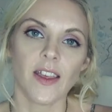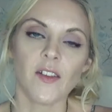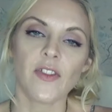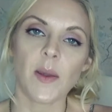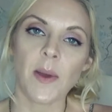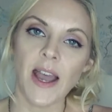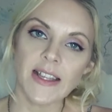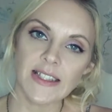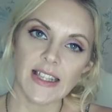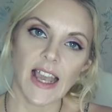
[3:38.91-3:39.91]
If they
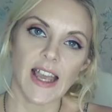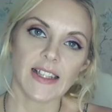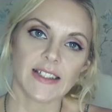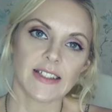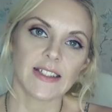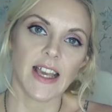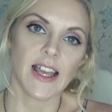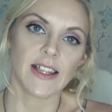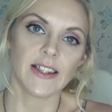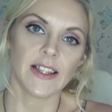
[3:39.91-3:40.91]
pass the eggs,
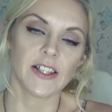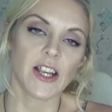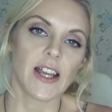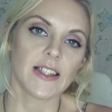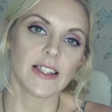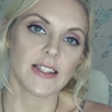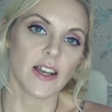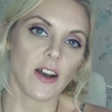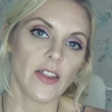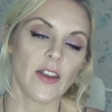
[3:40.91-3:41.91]
then the chances
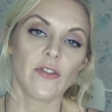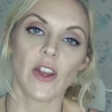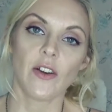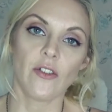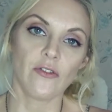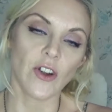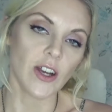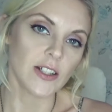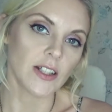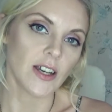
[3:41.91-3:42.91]
are that if they're not
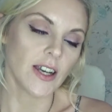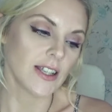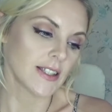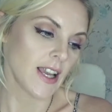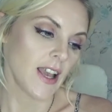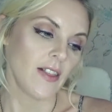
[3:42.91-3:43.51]
fertilized,